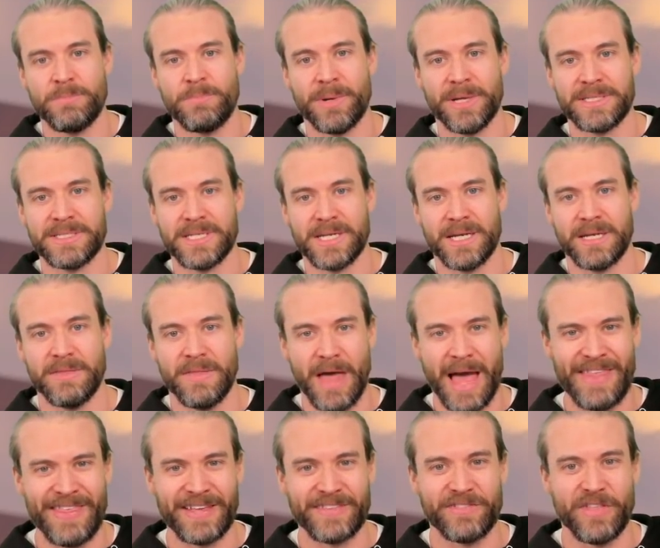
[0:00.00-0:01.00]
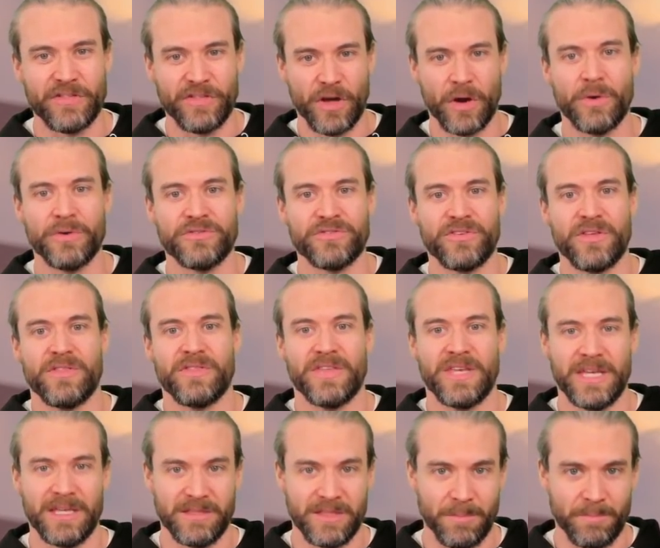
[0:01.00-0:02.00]
but I think that
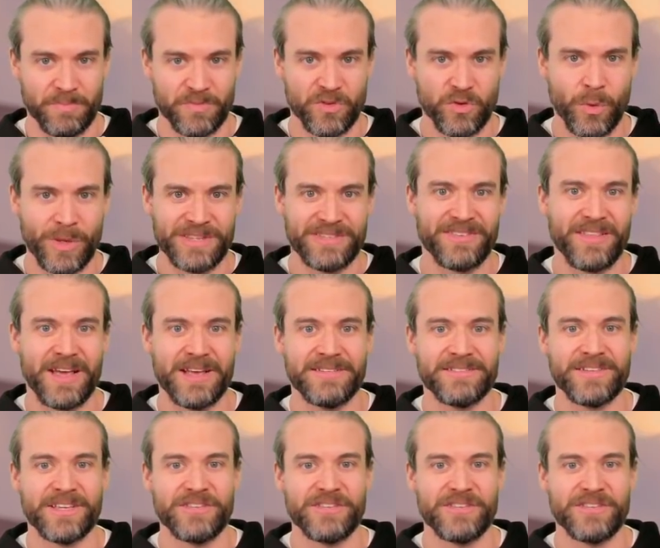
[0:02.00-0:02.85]
the Twin Slice,